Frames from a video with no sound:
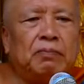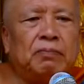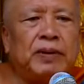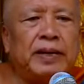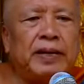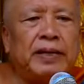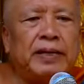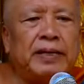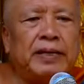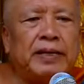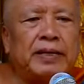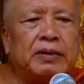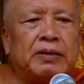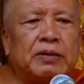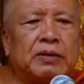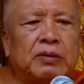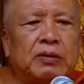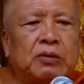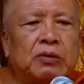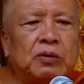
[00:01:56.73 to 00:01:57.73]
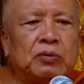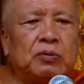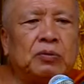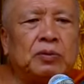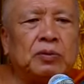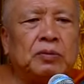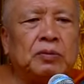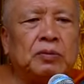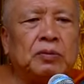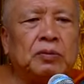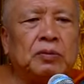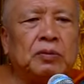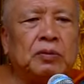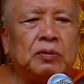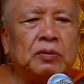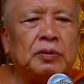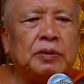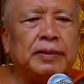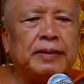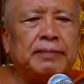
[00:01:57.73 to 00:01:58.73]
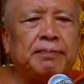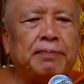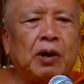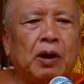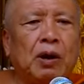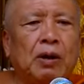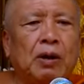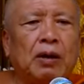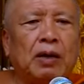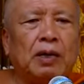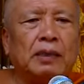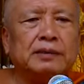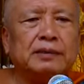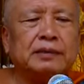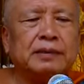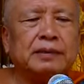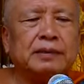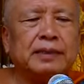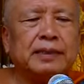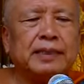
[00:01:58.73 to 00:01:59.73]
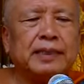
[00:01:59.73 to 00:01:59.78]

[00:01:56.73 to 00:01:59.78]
when it go to the pause,